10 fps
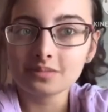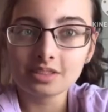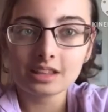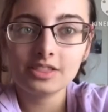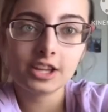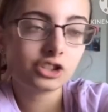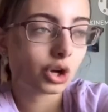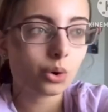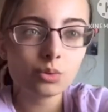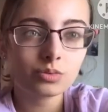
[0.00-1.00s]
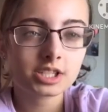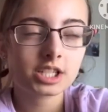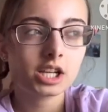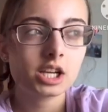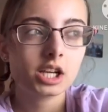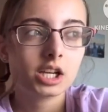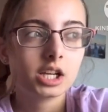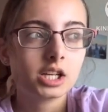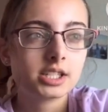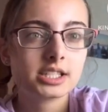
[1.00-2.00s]
They don't
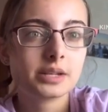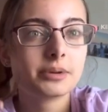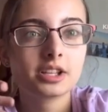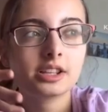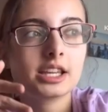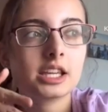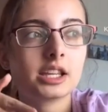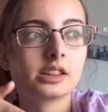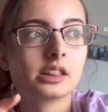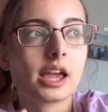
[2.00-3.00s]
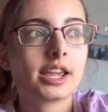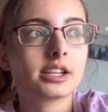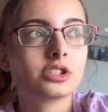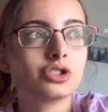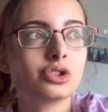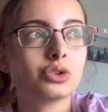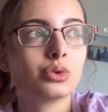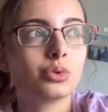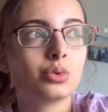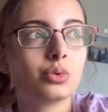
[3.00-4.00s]
typically like
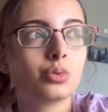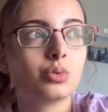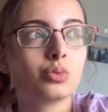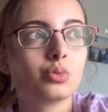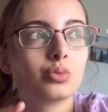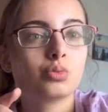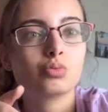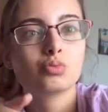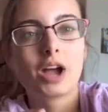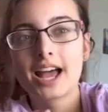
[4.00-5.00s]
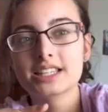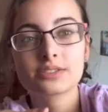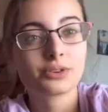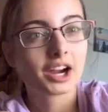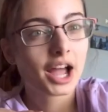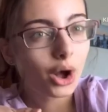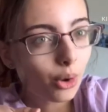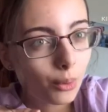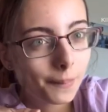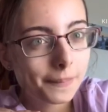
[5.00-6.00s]
to ask for help.